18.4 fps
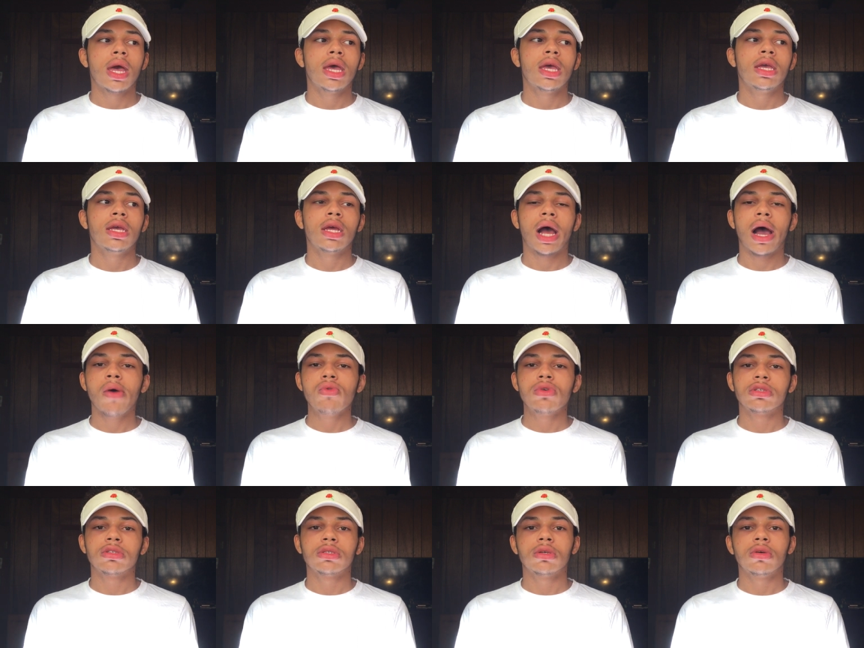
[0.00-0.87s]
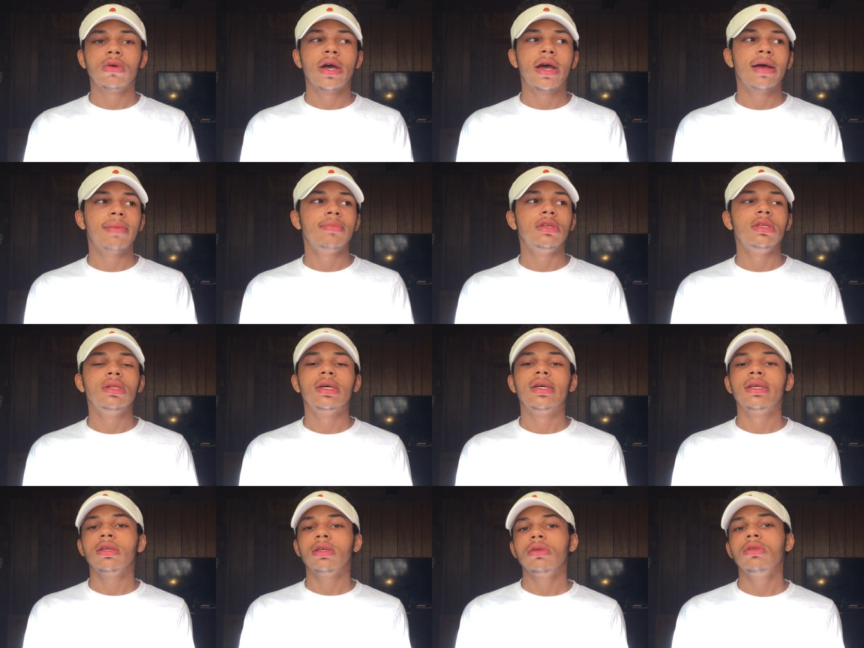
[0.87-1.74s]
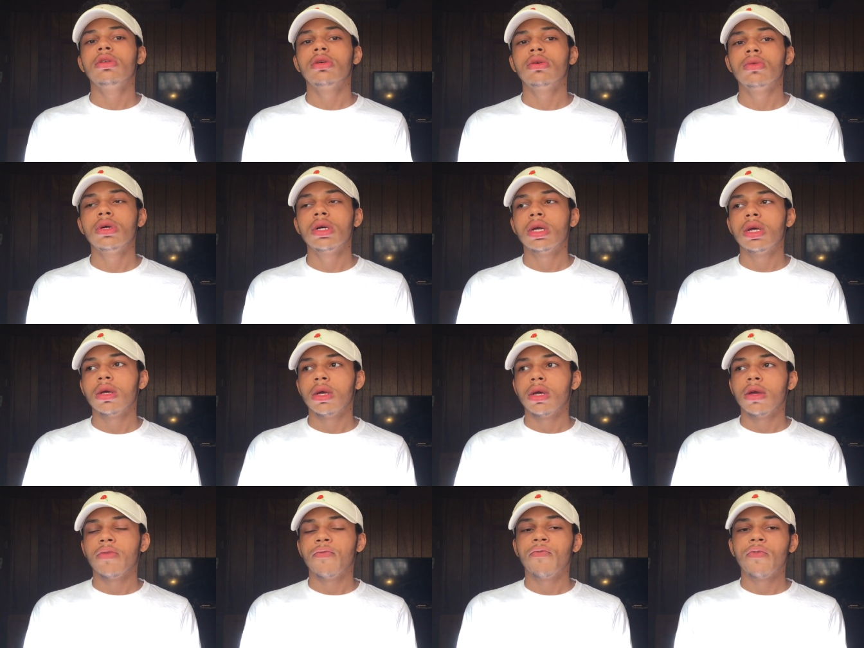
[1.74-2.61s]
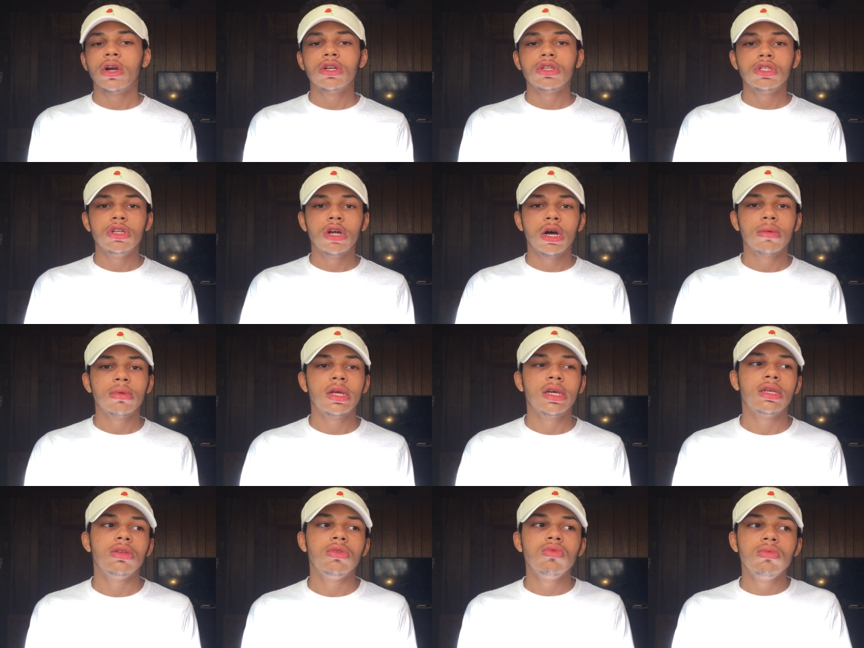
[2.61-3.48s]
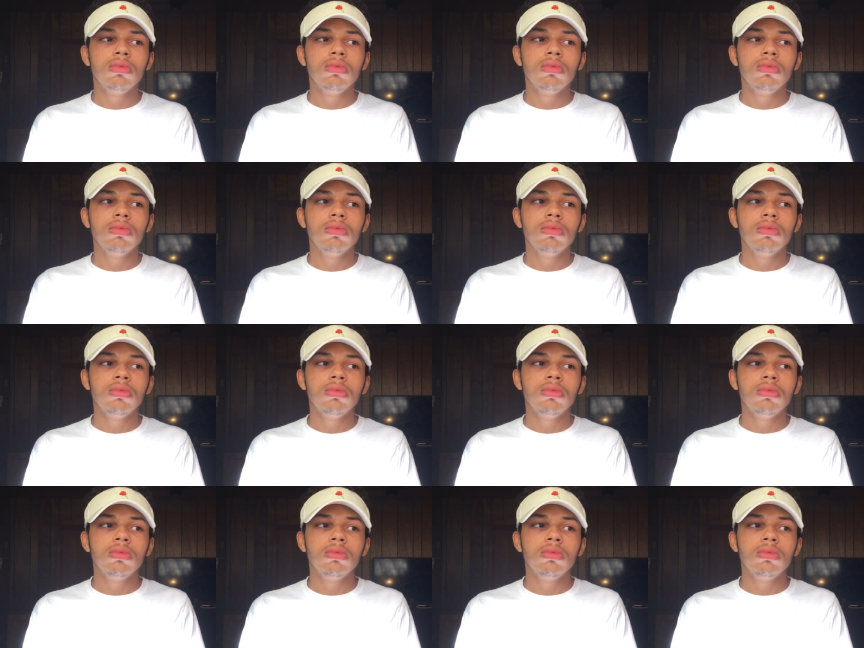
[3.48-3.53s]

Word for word: And I was so happy. Like, you know, first job, like,